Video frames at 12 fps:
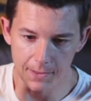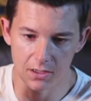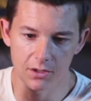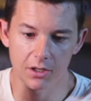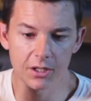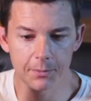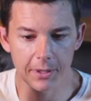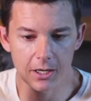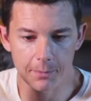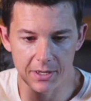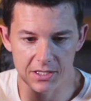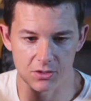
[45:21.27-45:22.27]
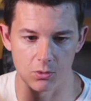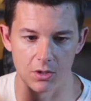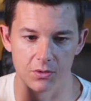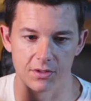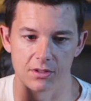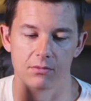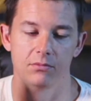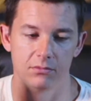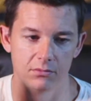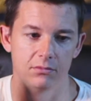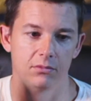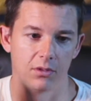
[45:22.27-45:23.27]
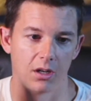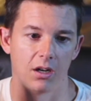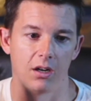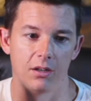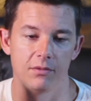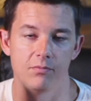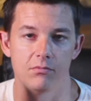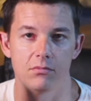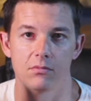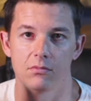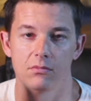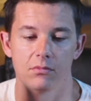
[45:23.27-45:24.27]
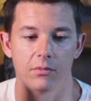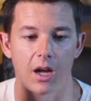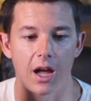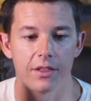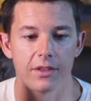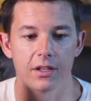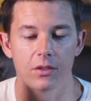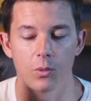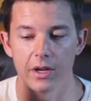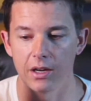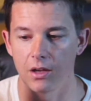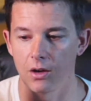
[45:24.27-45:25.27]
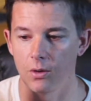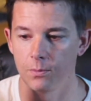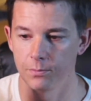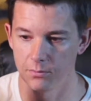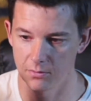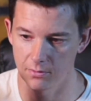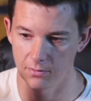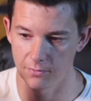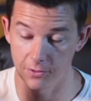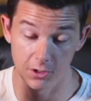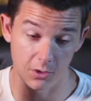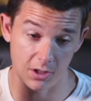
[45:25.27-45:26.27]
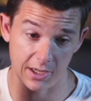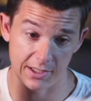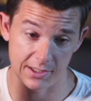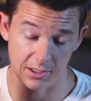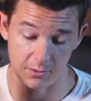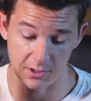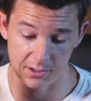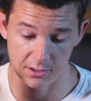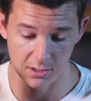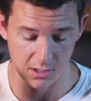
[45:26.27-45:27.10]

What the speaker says: The good, better, best quotes are, I think, the way to go. For new clients, anyways.